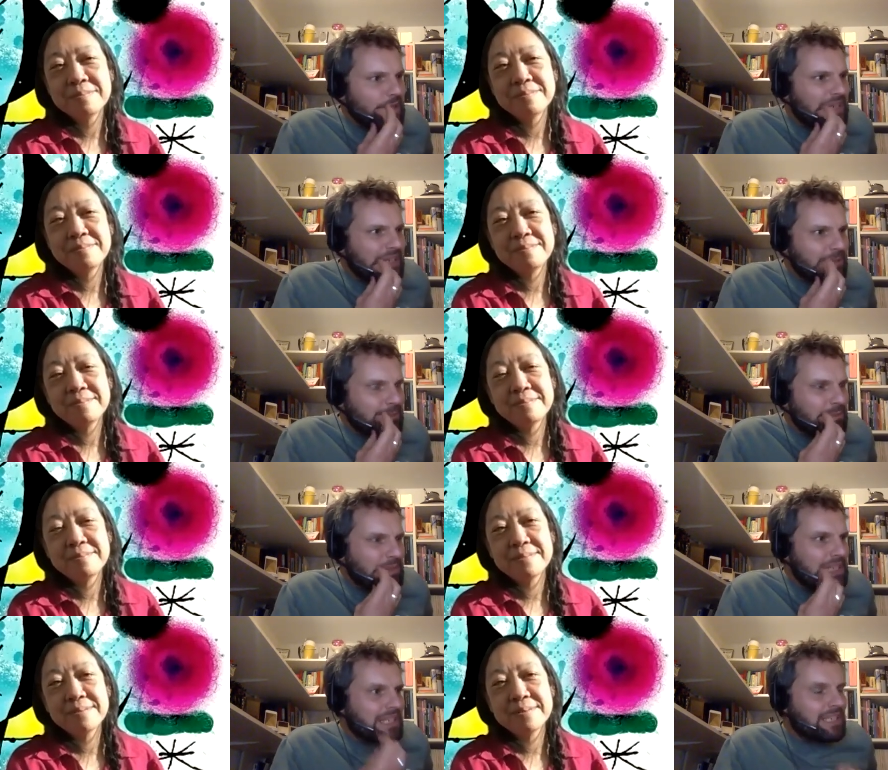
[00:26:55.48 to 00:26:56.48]
Speaker 1: Um,
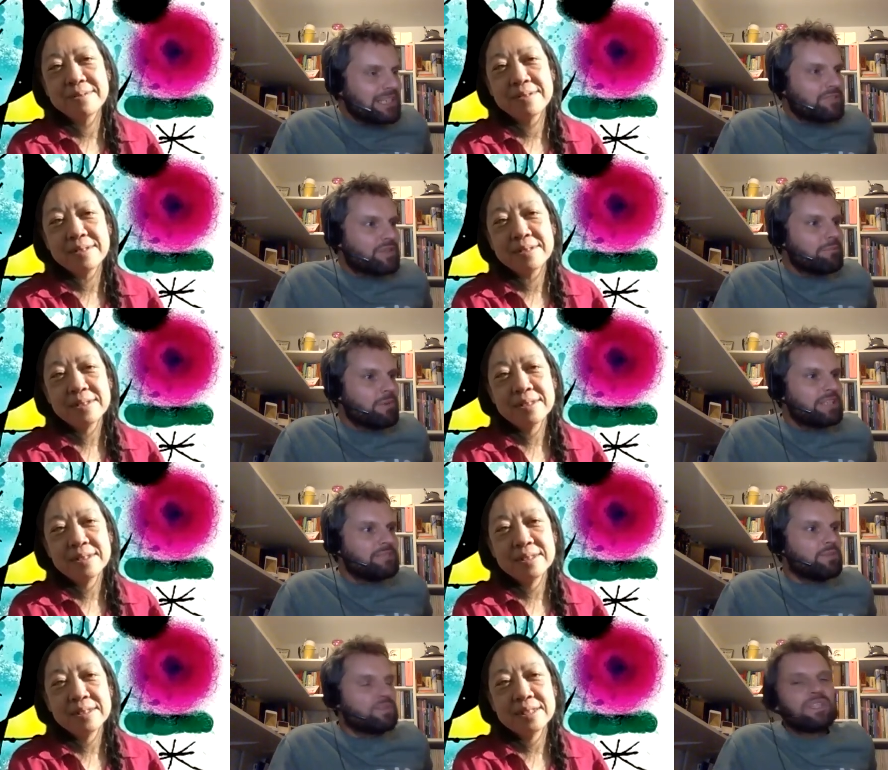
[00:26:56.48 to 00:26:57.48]
it
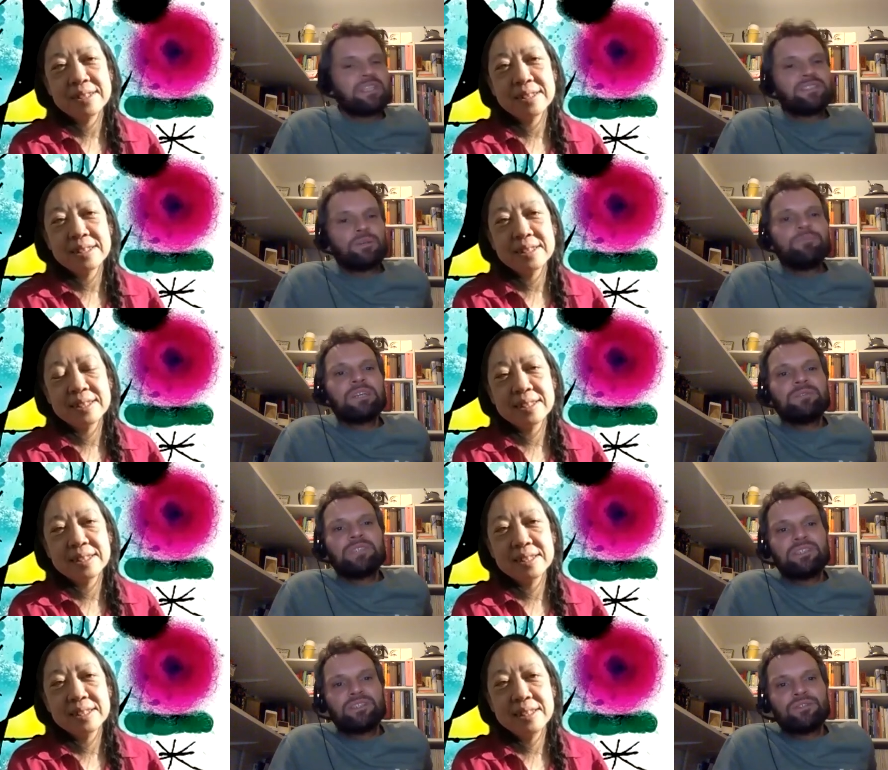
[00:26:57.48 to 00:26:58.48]
reminds me also that sometimes
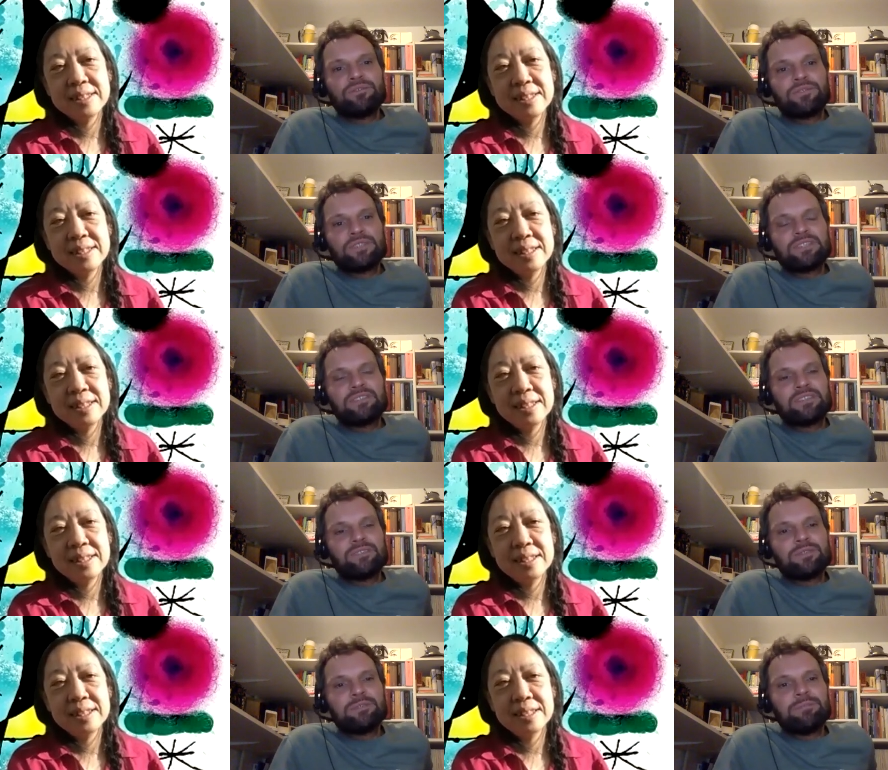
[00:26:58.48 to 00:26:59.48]
in the university
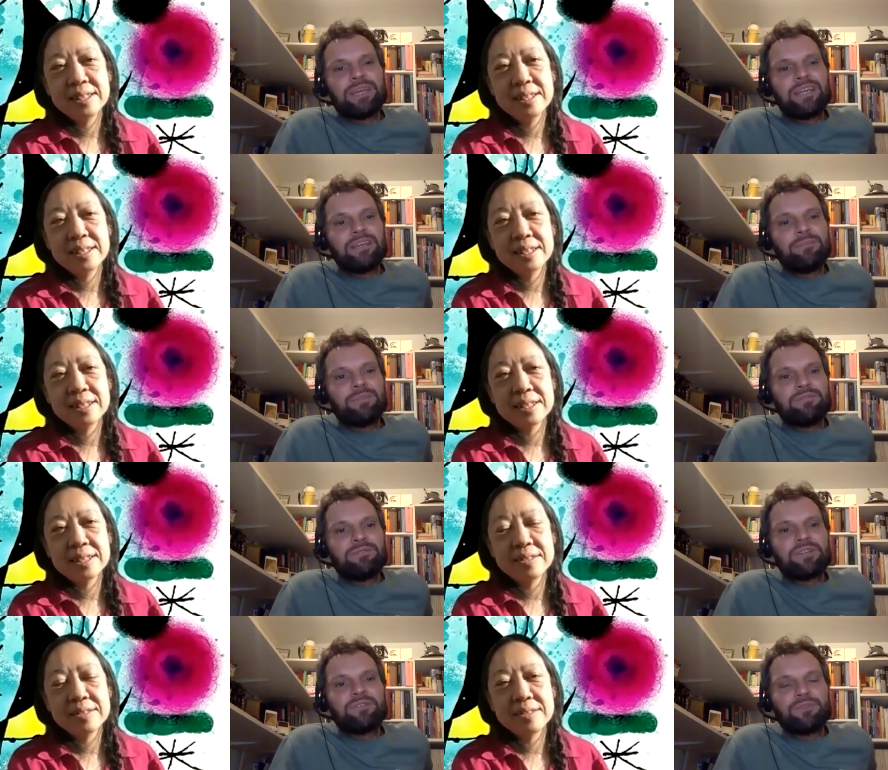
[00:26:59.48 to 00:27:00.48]
we may be
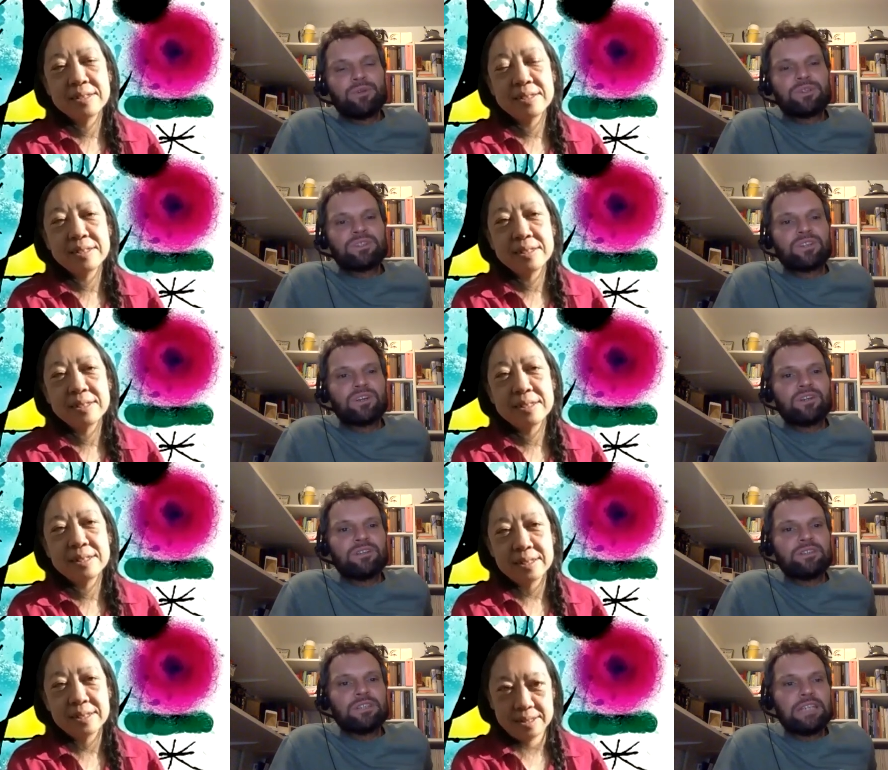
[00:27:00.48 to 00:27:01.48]
very focused
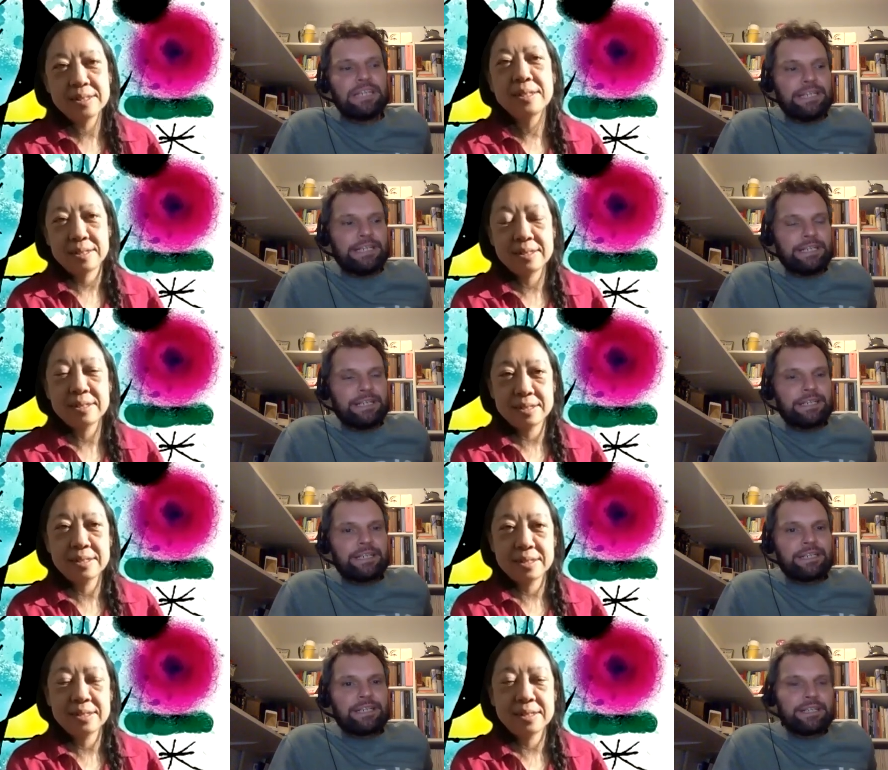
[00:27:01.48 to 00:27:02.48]
on
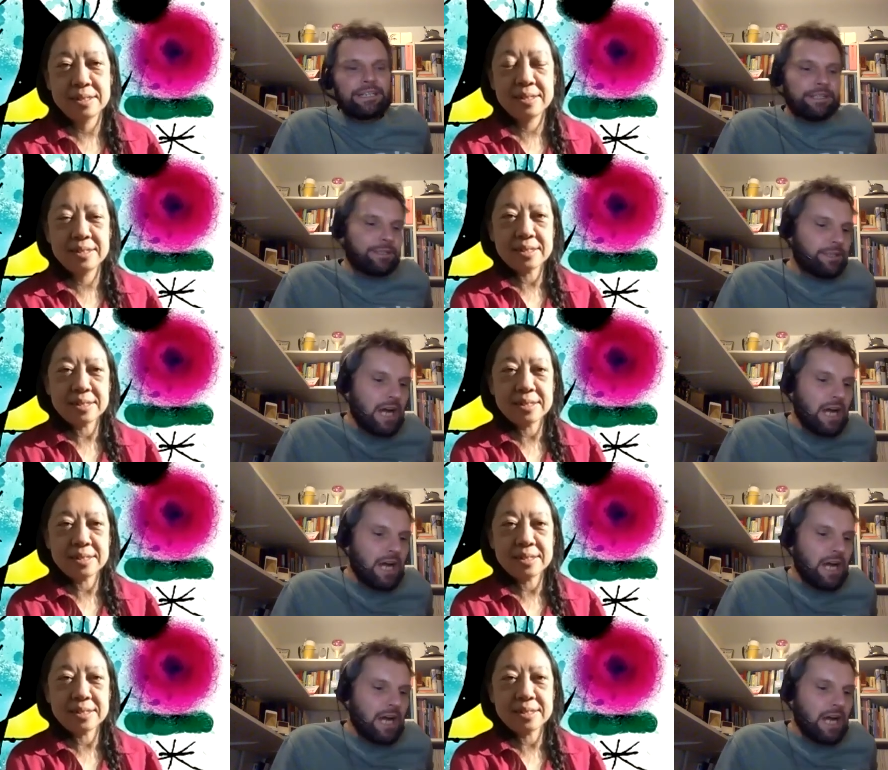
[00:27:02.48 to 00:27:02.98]
uh,